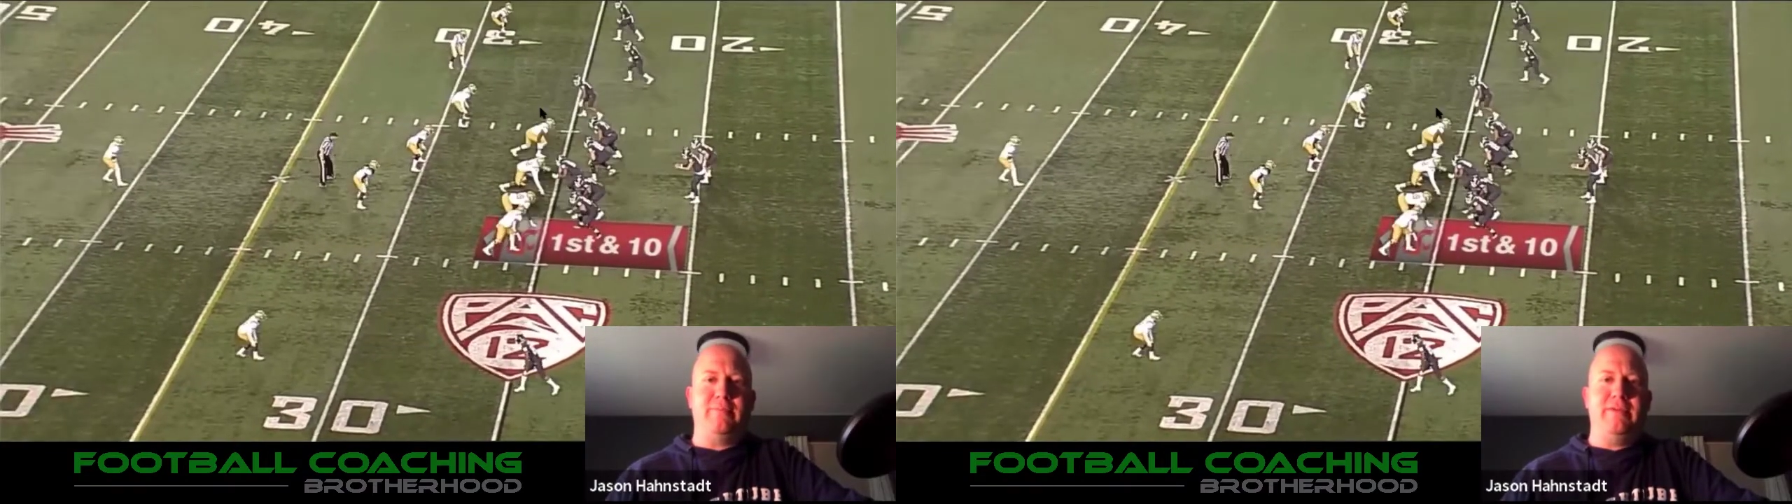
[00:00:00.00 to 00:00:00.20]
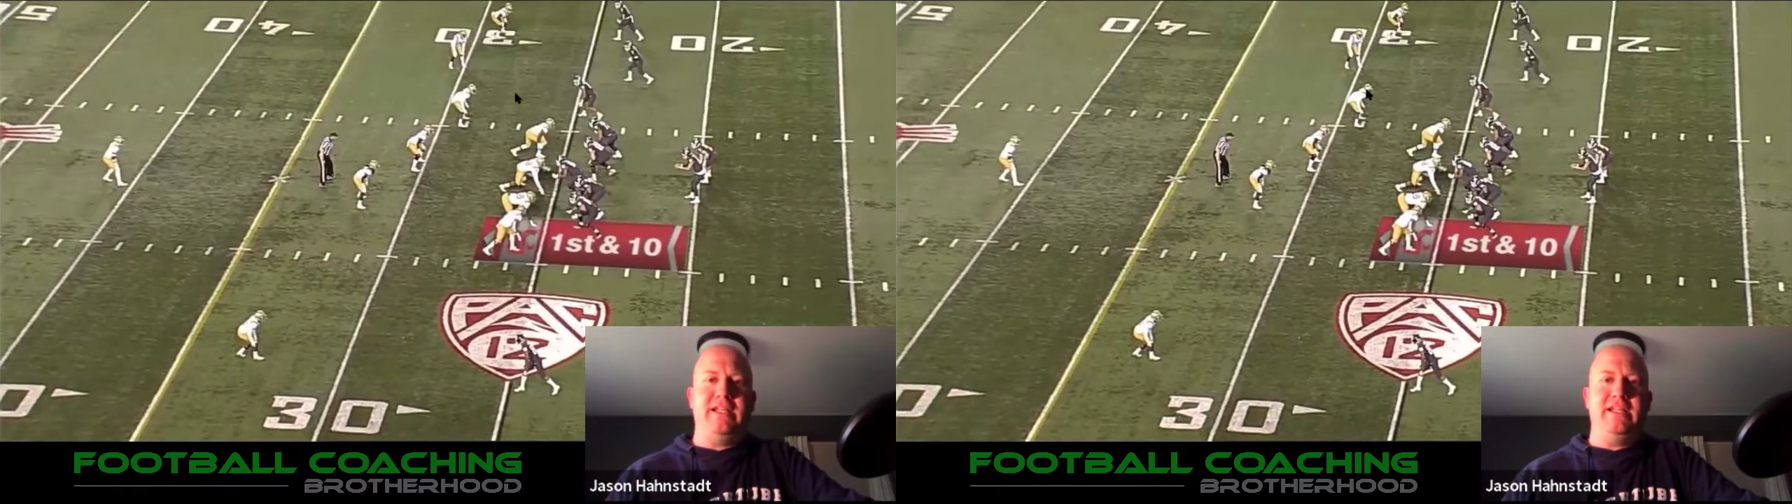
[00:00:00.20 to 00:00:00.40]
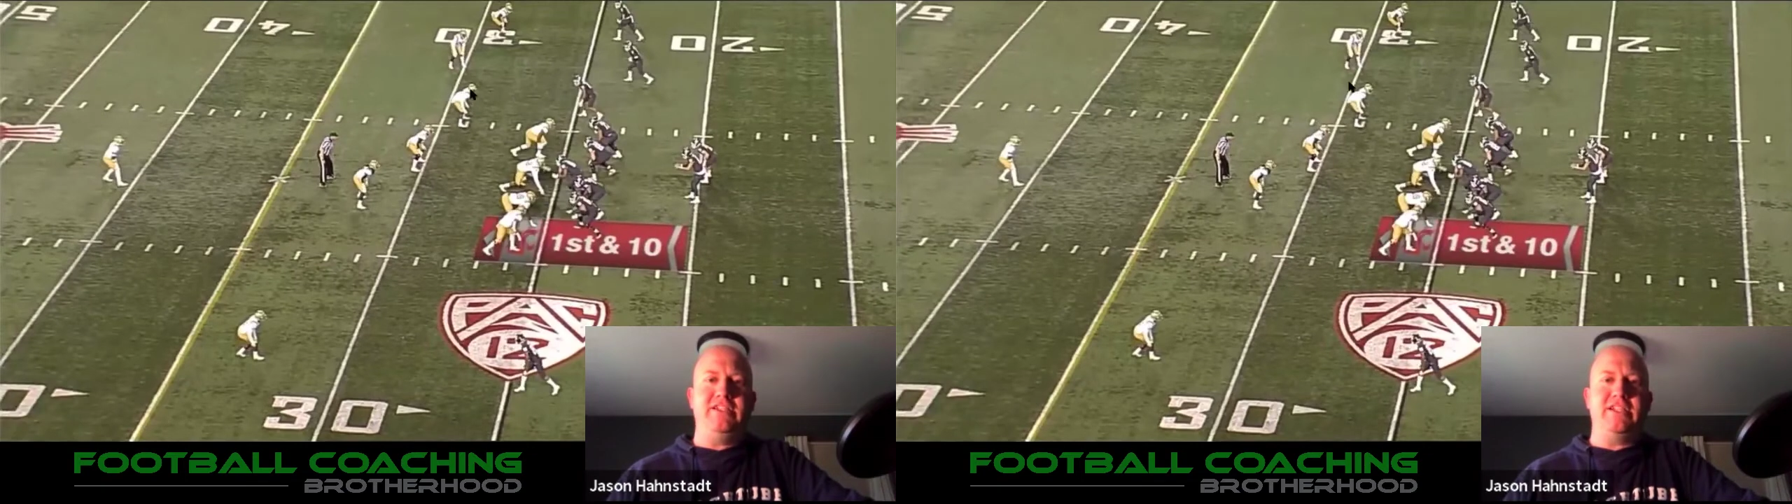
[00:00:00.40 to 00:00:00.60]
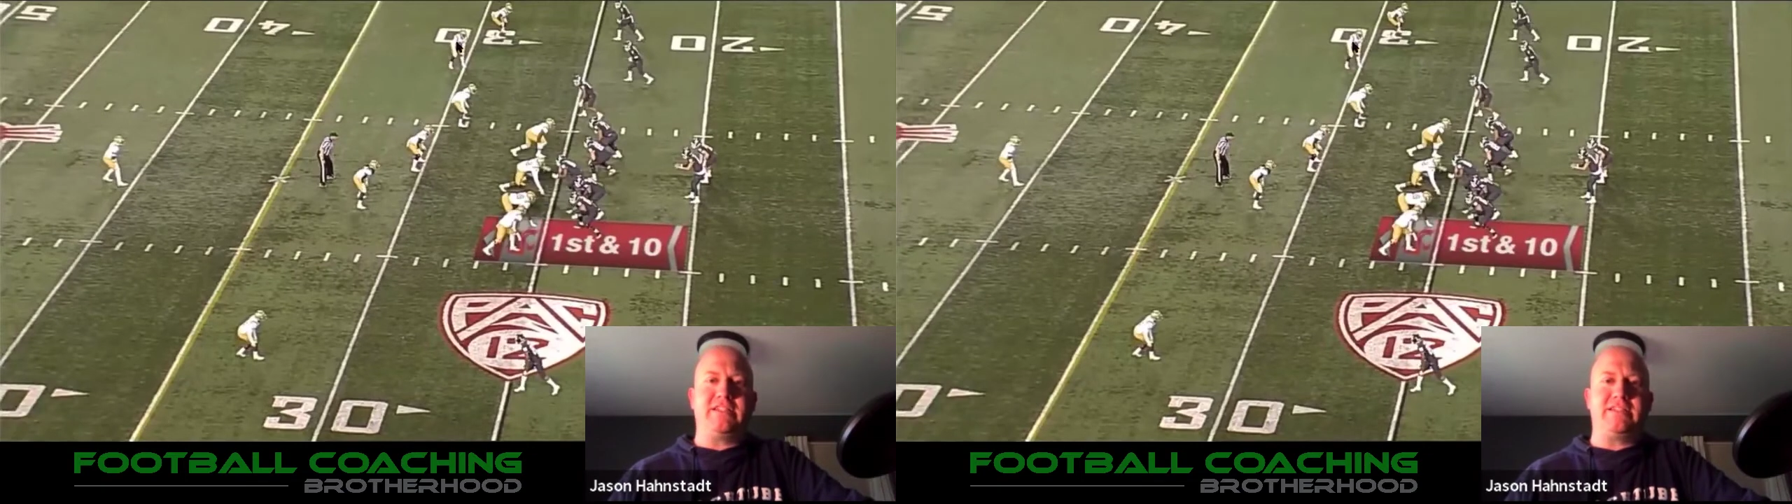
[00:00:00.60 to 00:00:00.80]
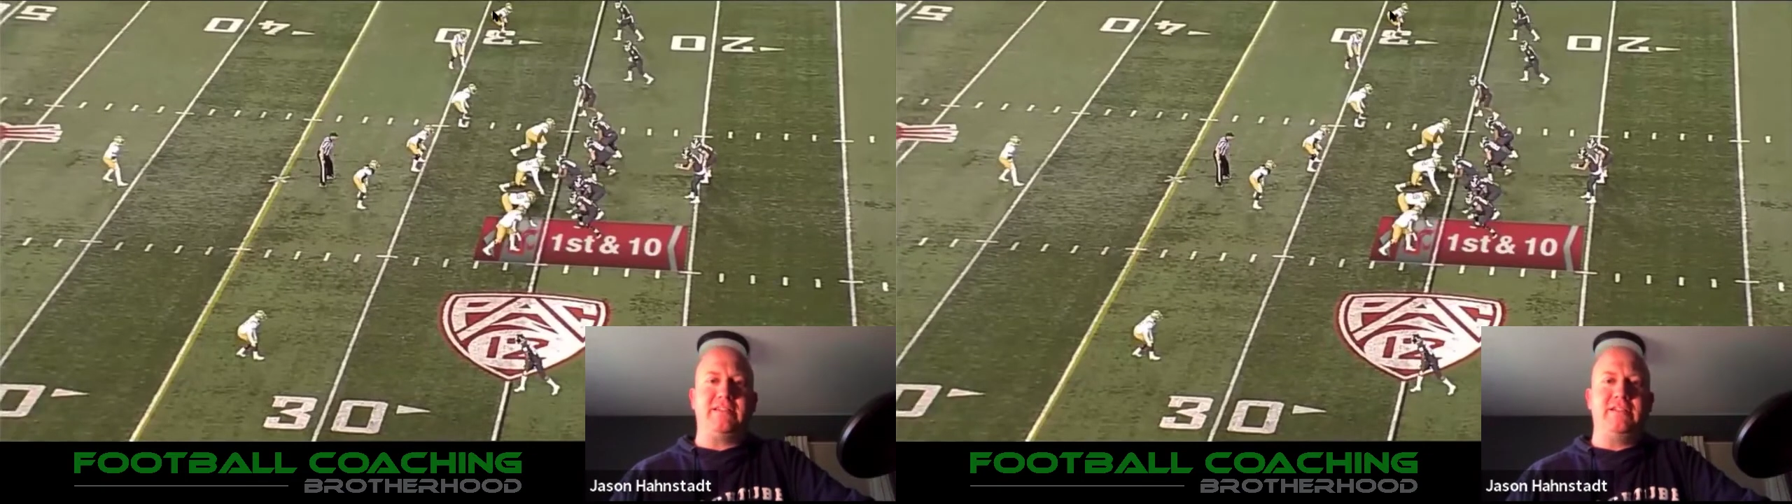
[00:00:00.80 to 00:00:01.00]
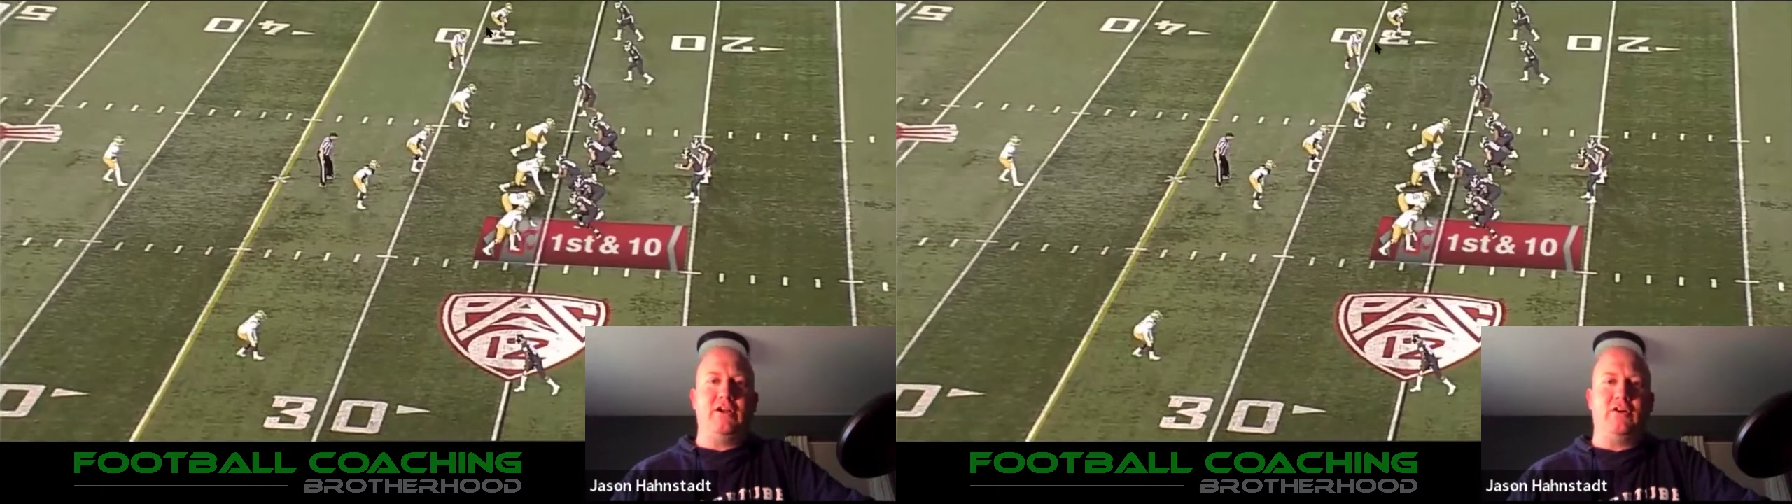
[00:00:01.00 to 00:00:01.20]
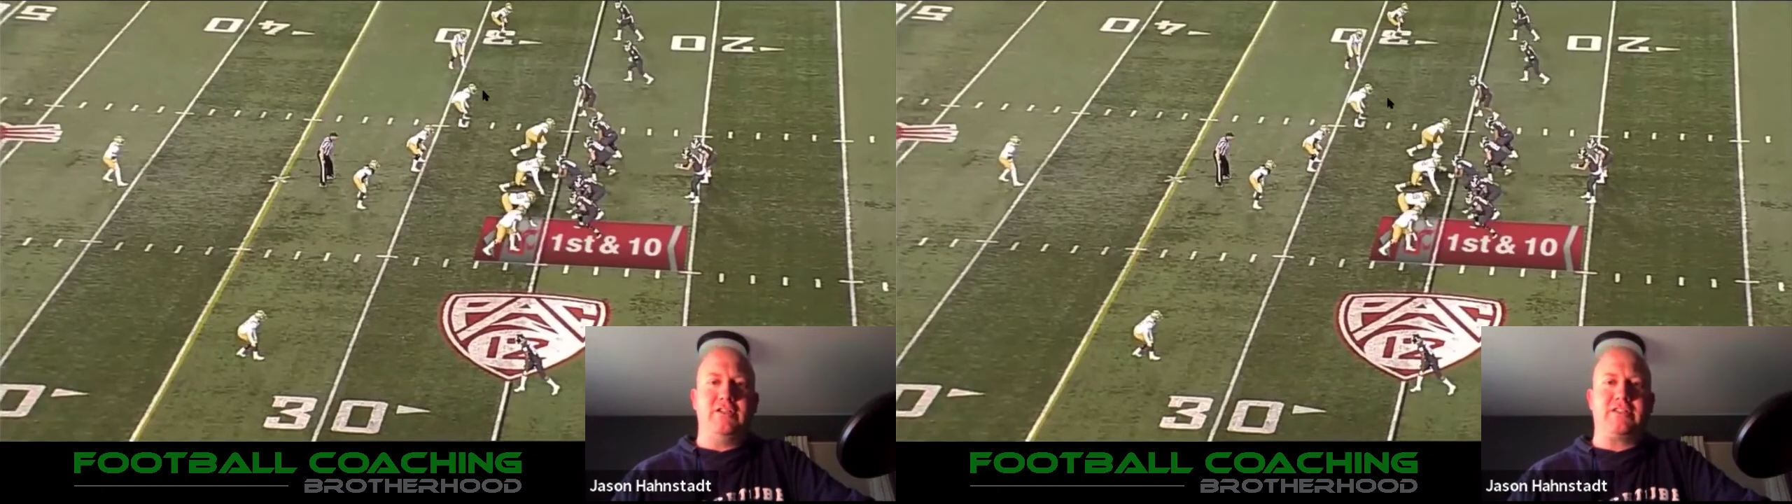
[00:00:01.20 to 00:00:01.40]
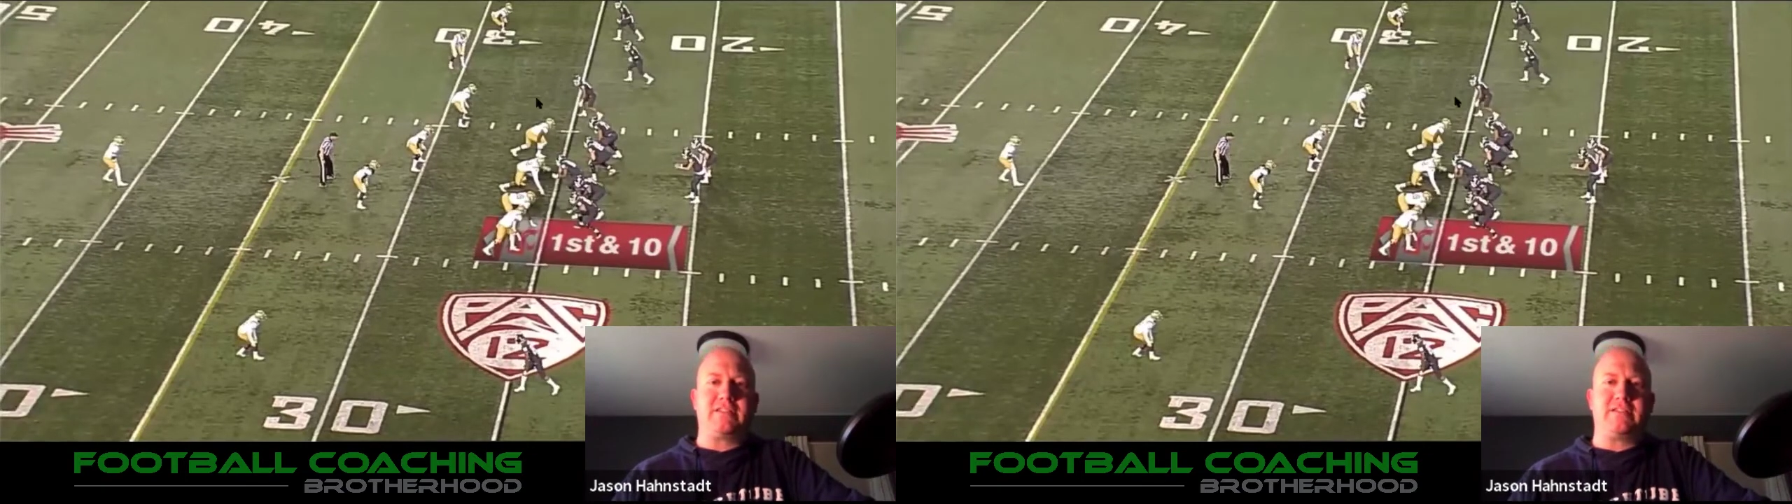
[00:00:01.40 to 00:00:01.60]
I mean, he's just
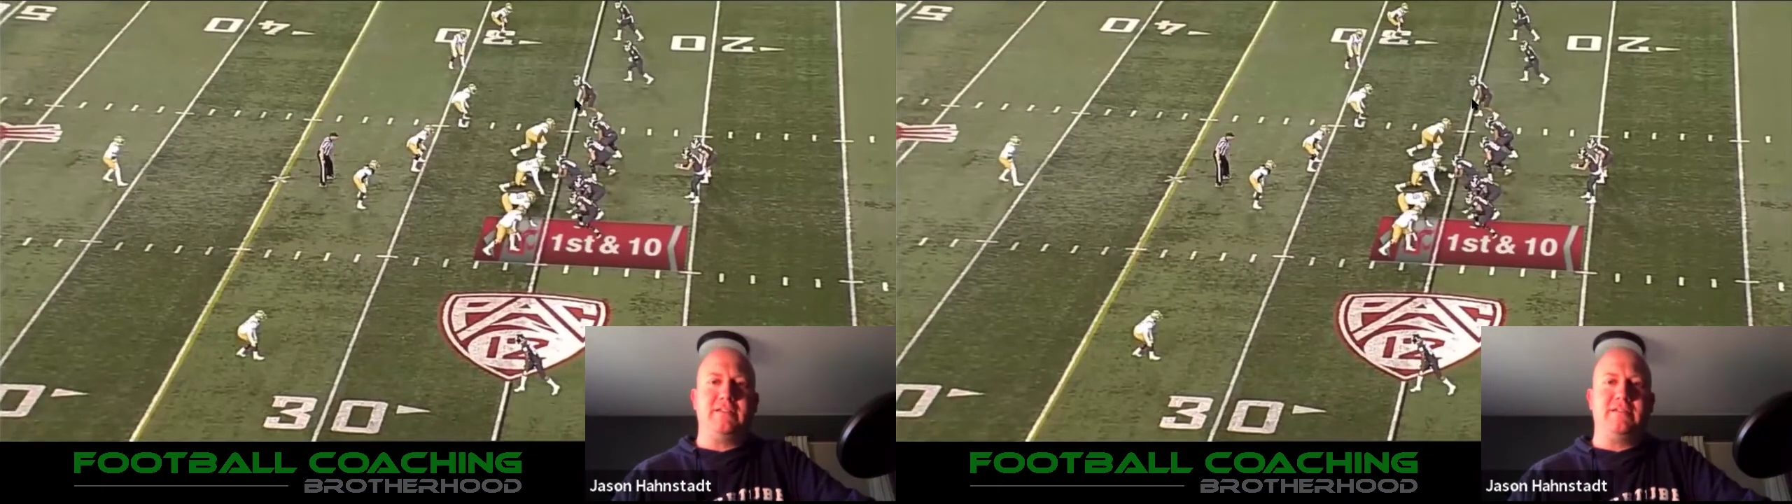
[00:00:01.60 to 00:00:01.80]
it's